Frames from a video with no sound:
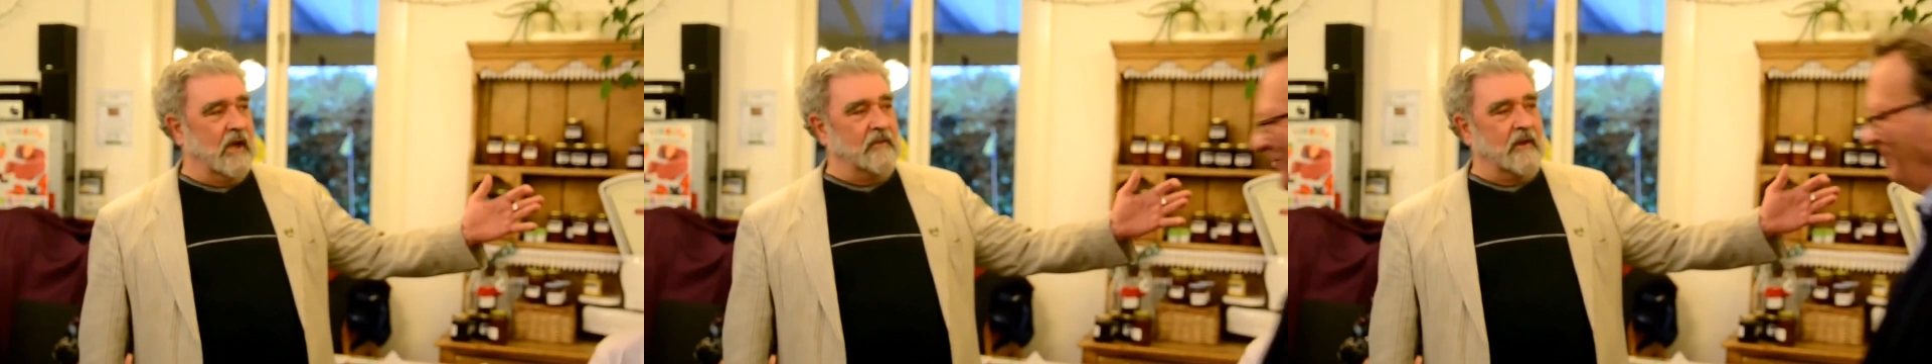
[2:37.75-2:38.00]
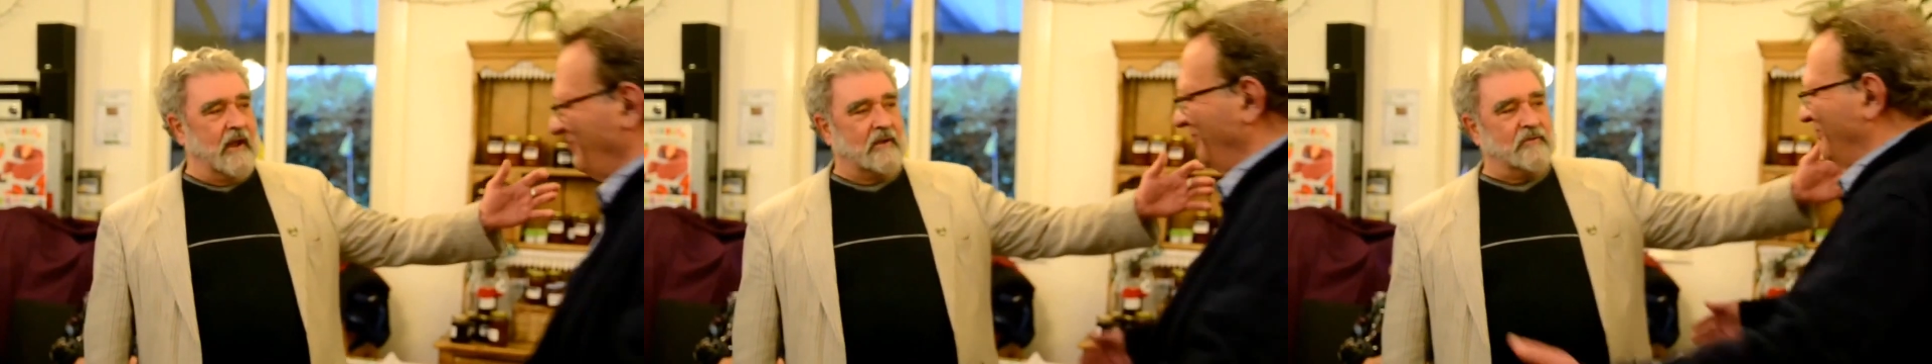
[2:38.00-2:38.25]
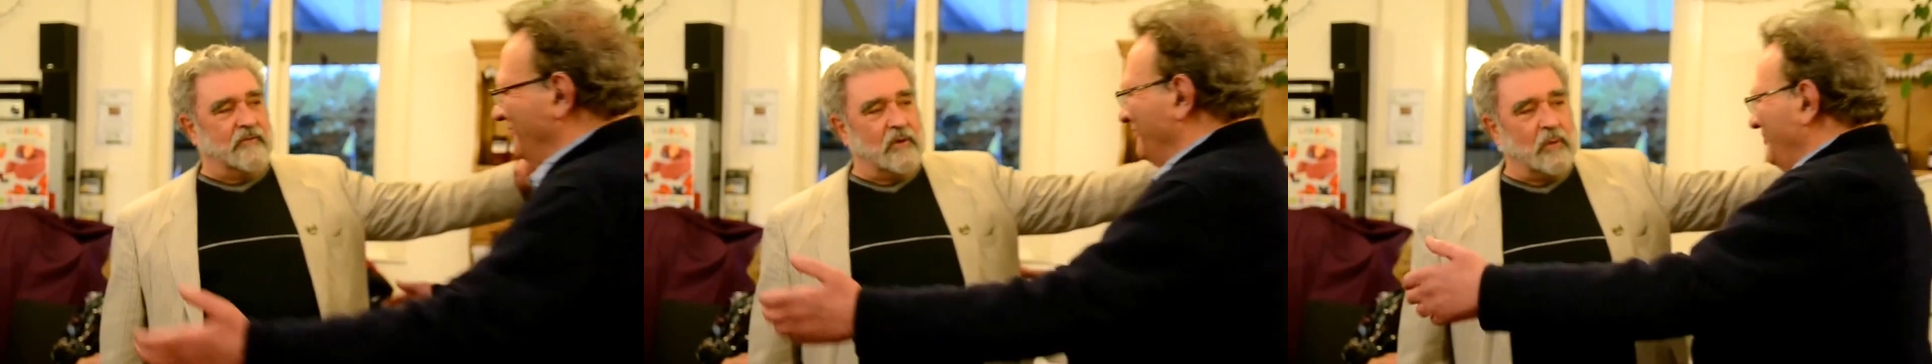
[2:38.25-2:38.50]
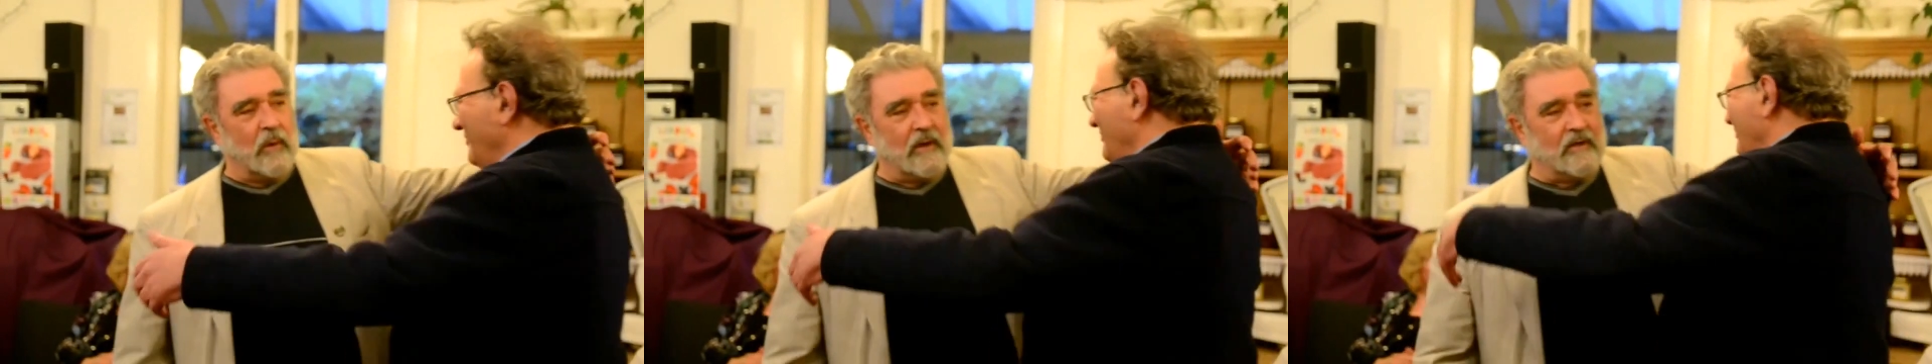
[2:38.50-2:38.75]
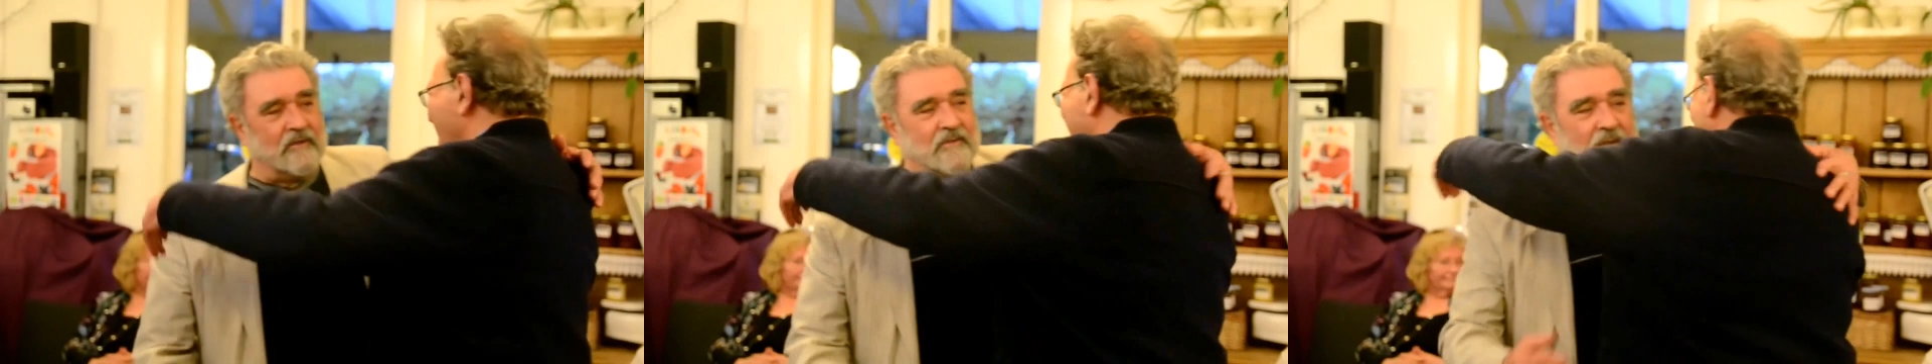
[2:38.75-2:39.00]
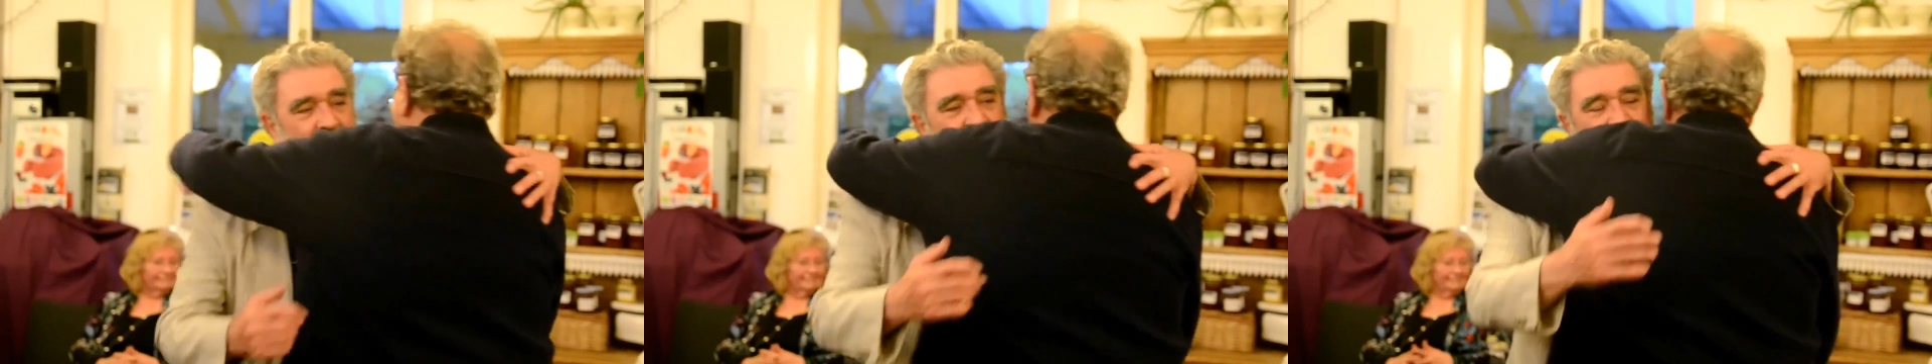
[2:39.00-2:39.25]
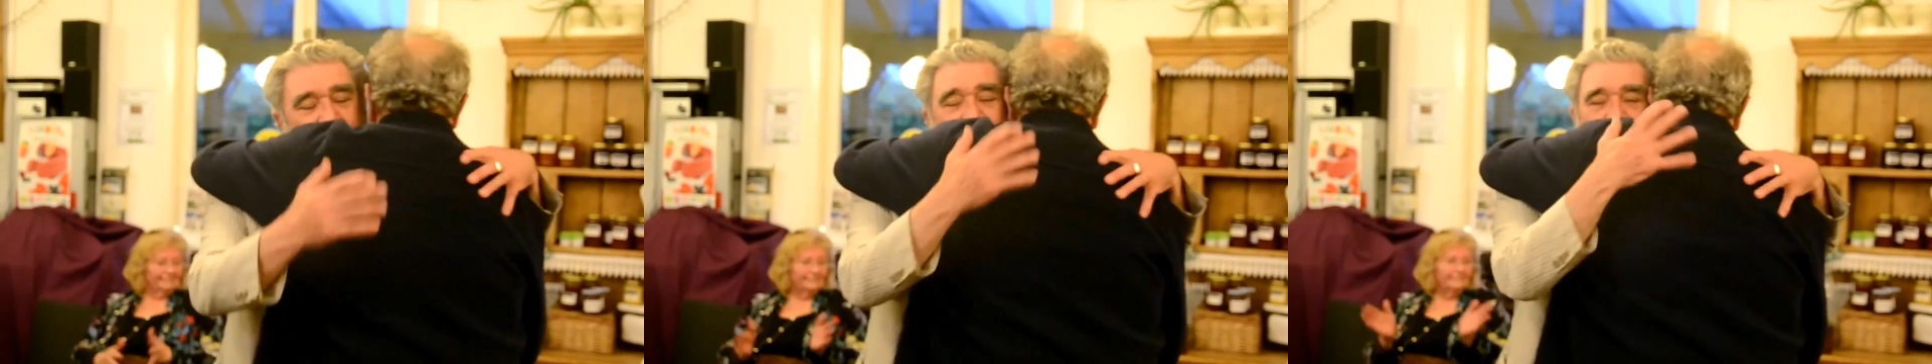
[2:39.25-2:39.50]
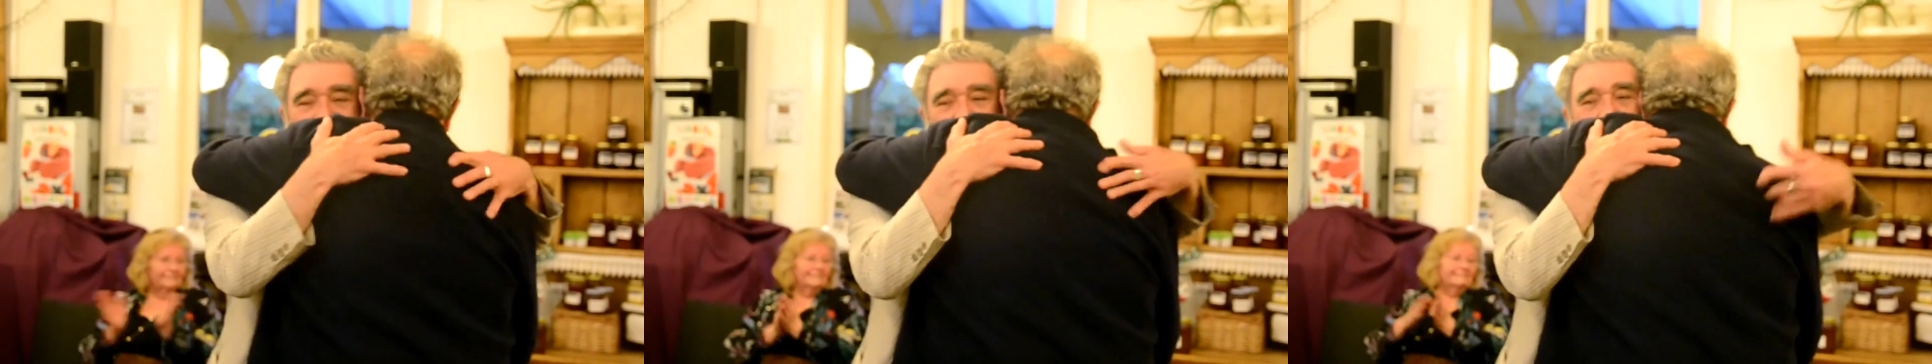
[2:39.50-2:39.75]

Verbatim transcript: in the next few weeks. One of